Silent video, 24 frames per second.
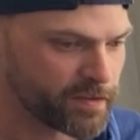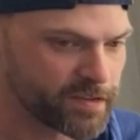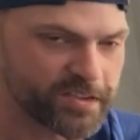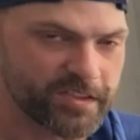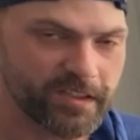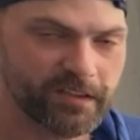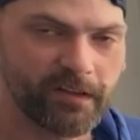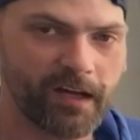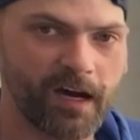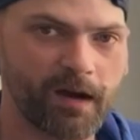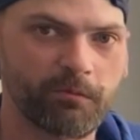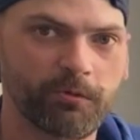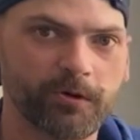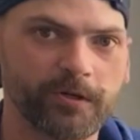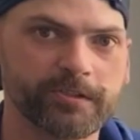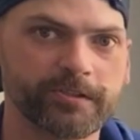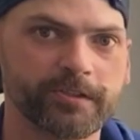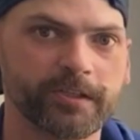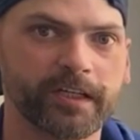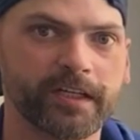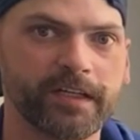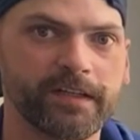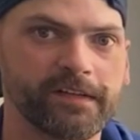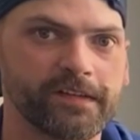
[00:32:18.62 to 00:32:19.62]
This is a lot more
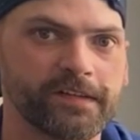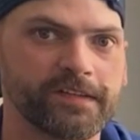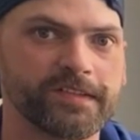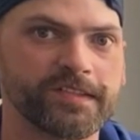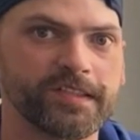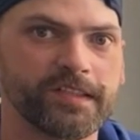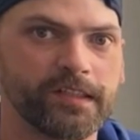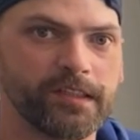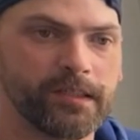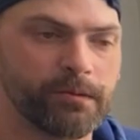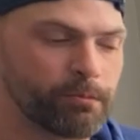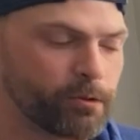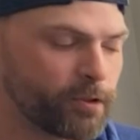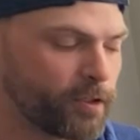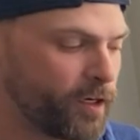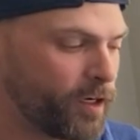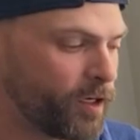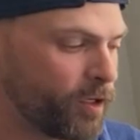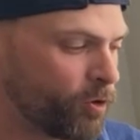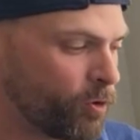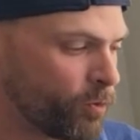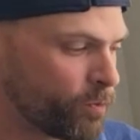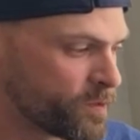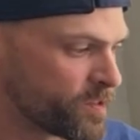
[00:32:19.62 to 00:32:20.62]
tricky than a CD
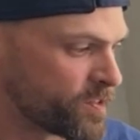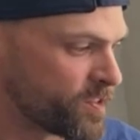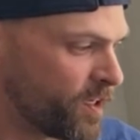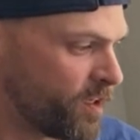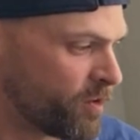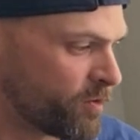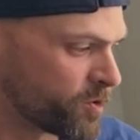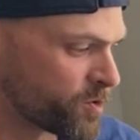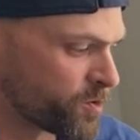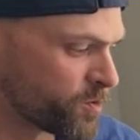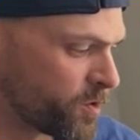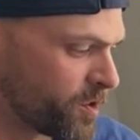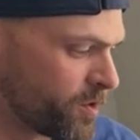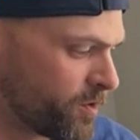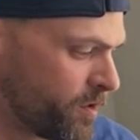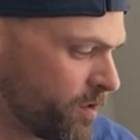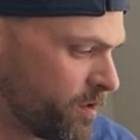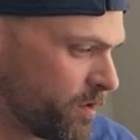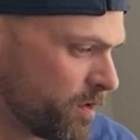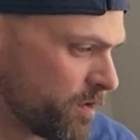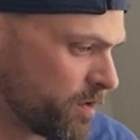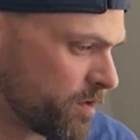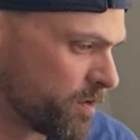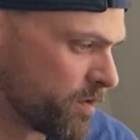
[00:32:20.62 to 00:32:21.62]
player. I hope the sound is worth it.